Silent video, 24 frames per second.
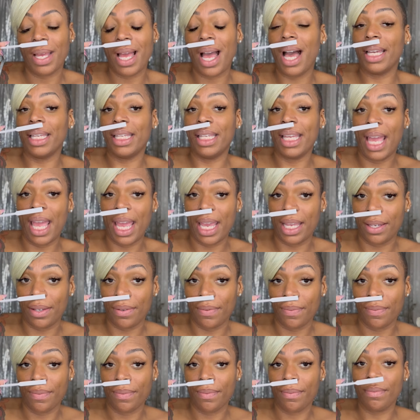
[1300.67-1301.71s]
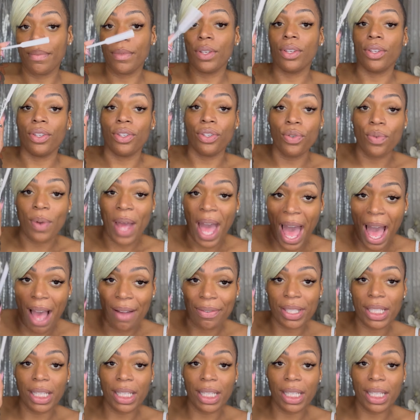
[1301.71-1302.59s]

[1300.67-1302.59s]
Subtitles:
Again, you have